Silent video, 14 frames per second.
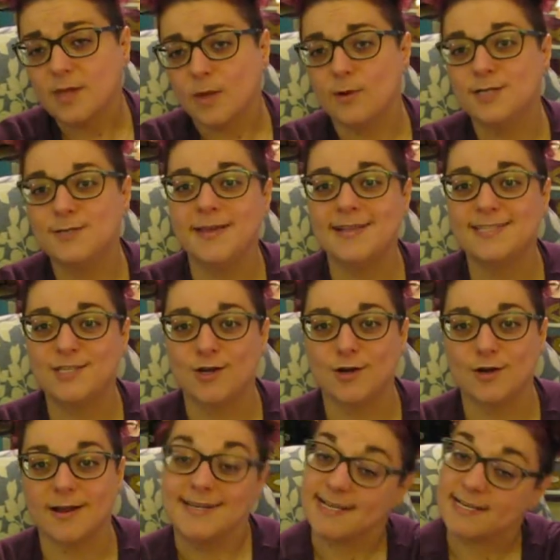which means
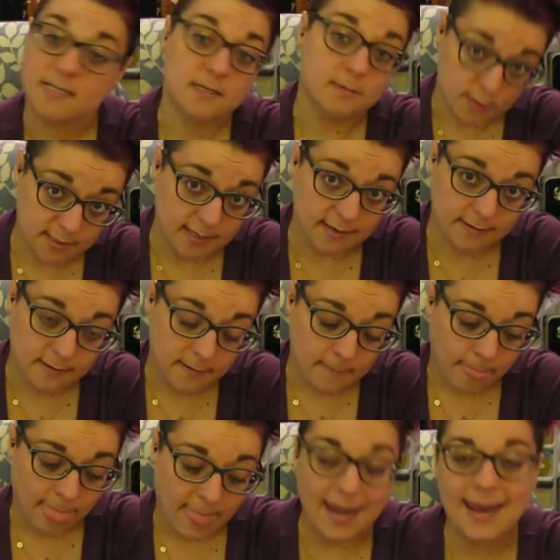you're addicted to music.
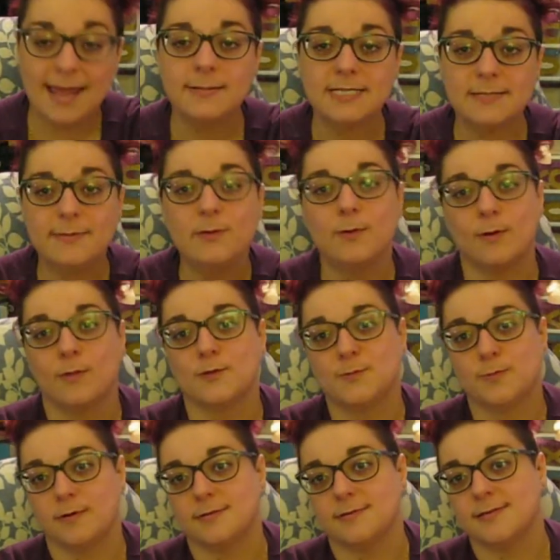And I happen to be one of those
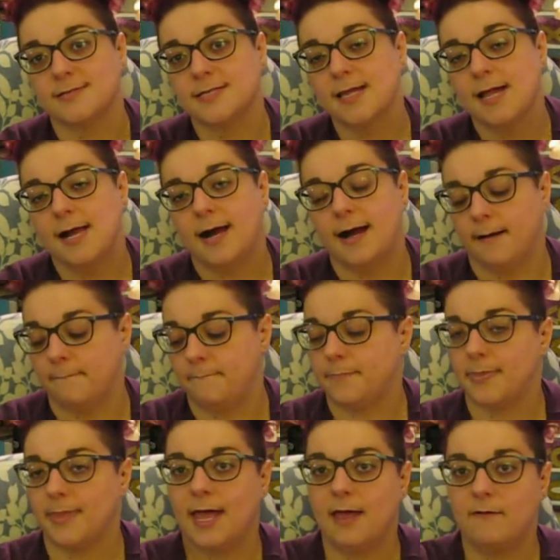persons.
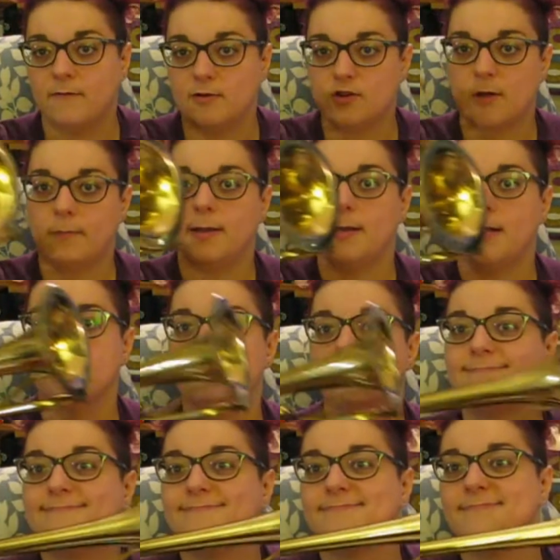I have a trumpet here.
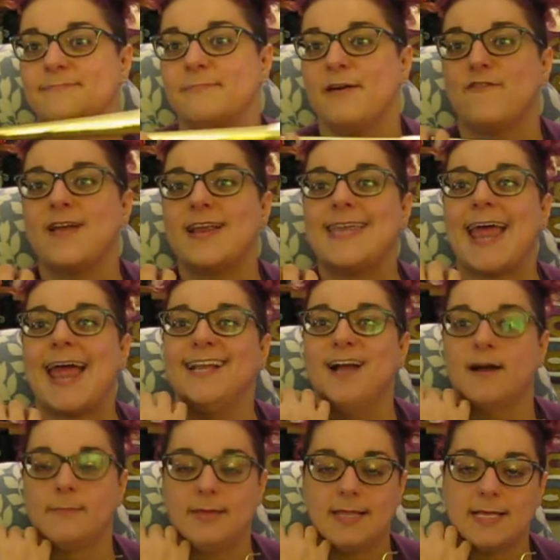My friend Ted
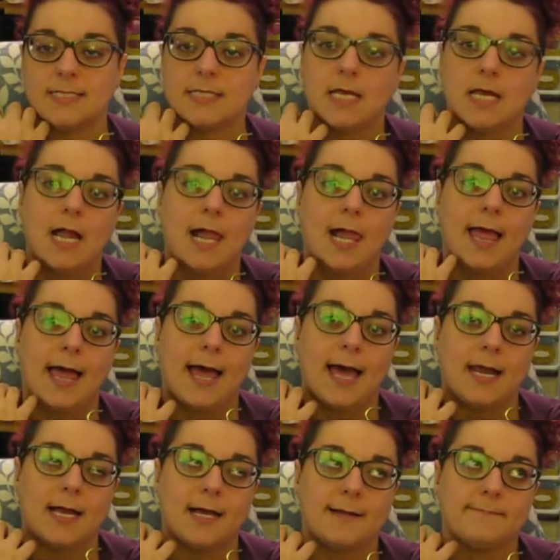got me this
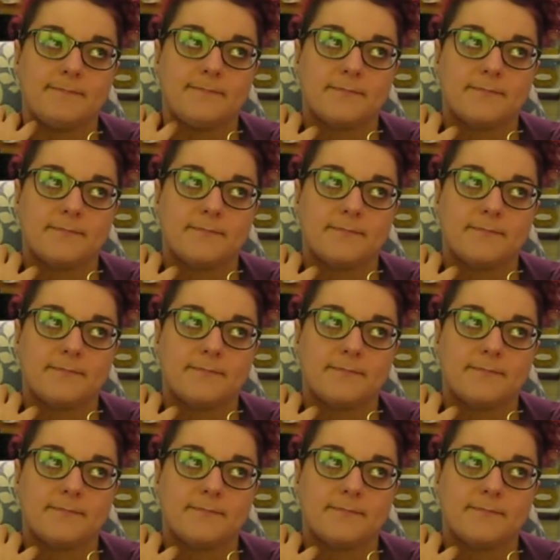at a